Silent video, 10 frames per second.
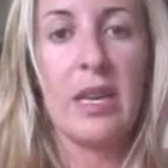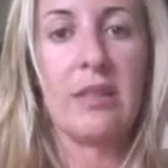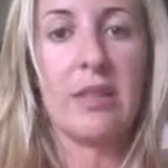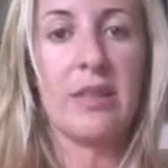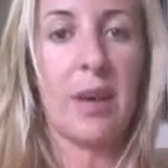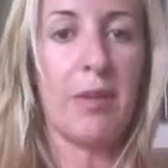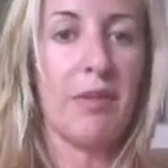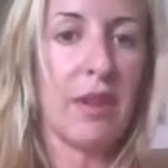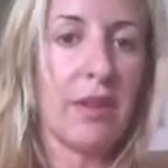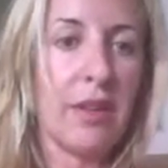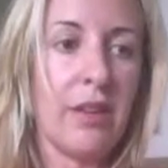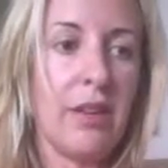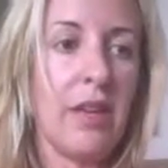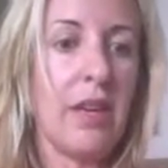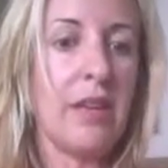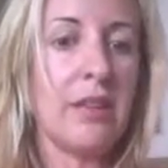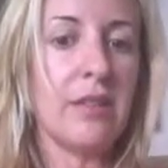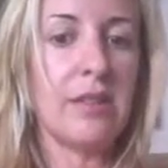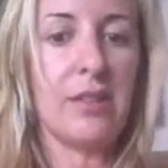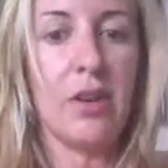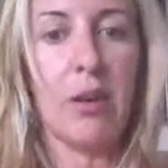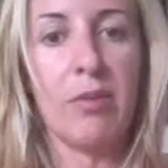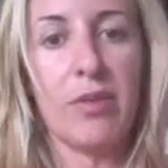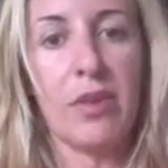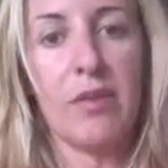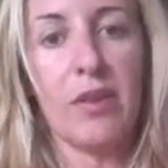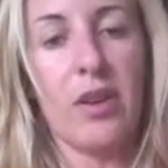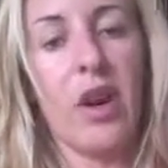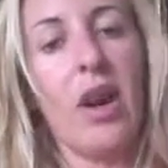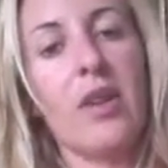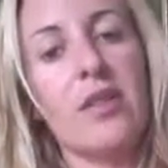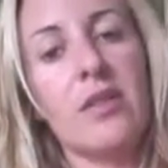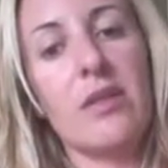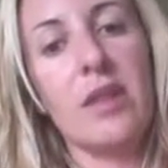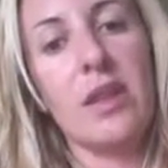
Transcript: since I'm a veteran, and I was looking for a cause